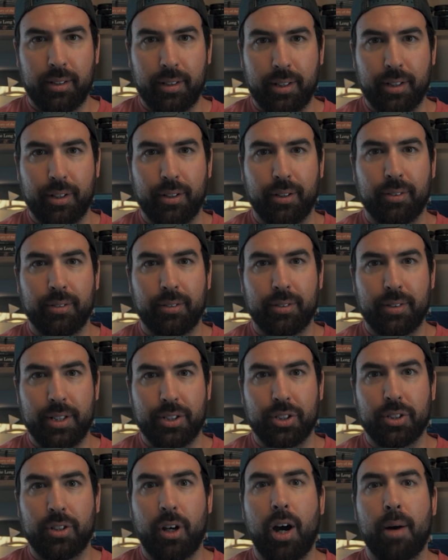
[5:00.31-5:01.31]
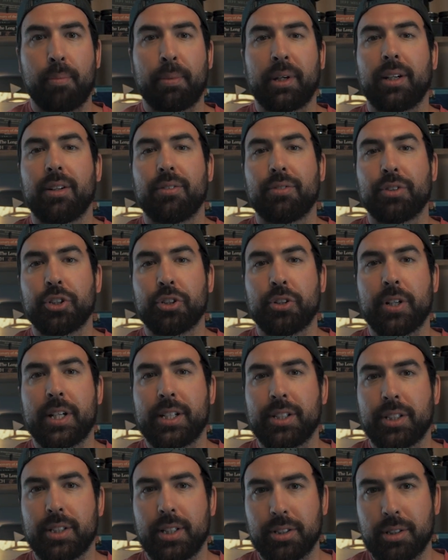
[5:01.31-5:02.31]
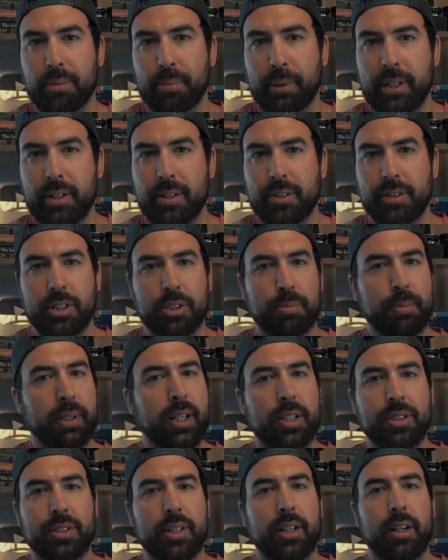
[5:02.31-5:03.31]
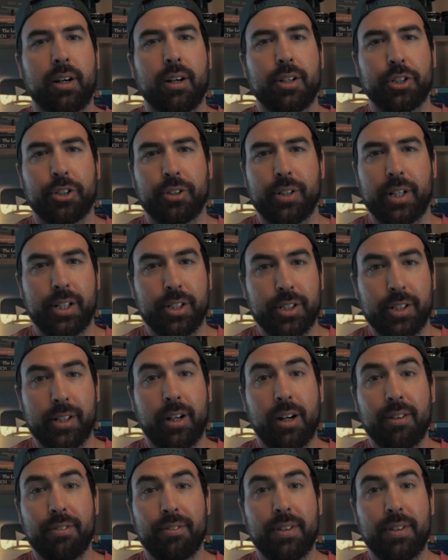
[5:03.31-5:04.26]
you know, this topic of strange disappearances, because they are strange, they are